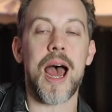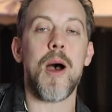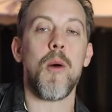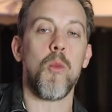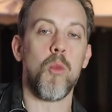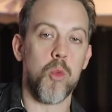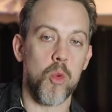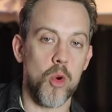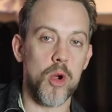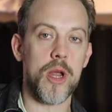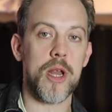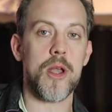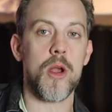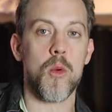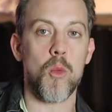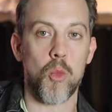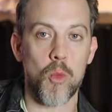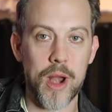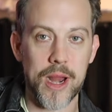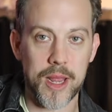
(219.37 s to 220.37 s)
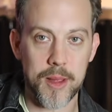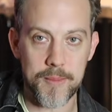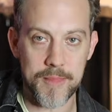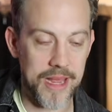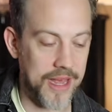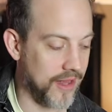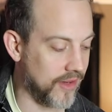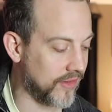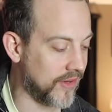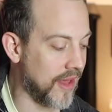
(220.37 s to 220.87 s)
I would
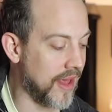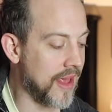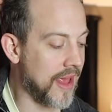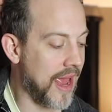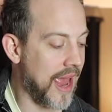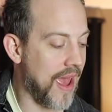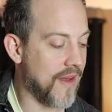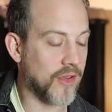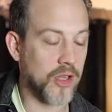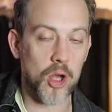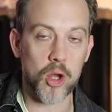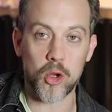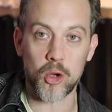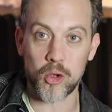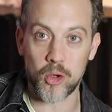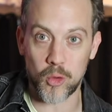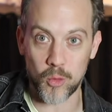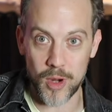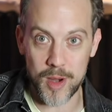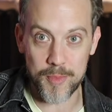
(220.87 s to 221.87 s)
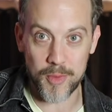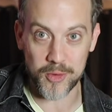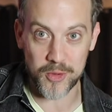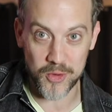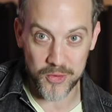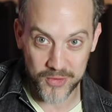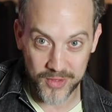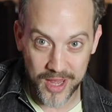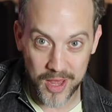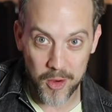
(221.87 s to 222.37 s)
recommend having a good grip on
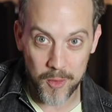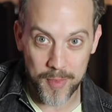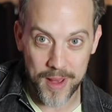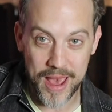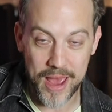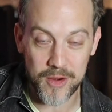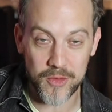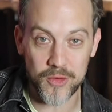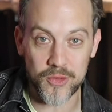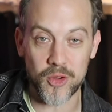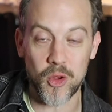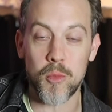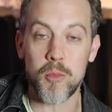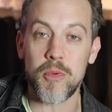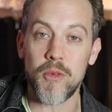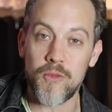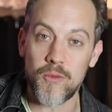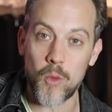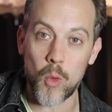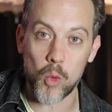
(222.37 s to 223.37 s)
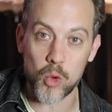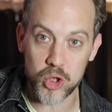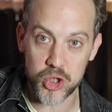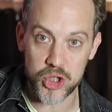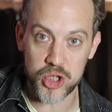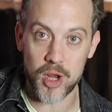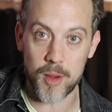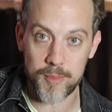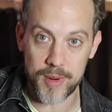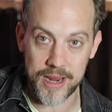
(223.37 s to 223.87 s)
your scale patterns, though, before
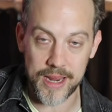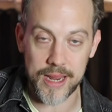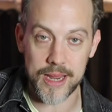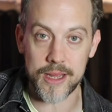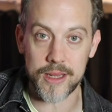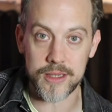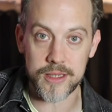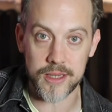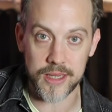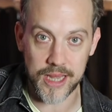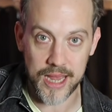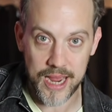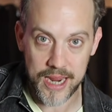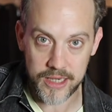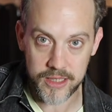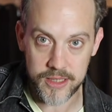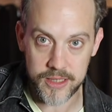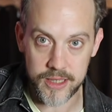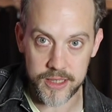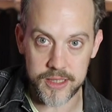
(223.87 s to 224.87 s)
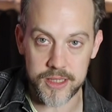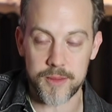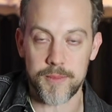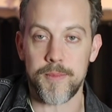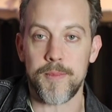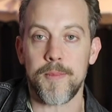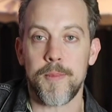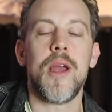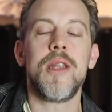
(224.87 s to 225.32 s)
jumping into the CAGED system.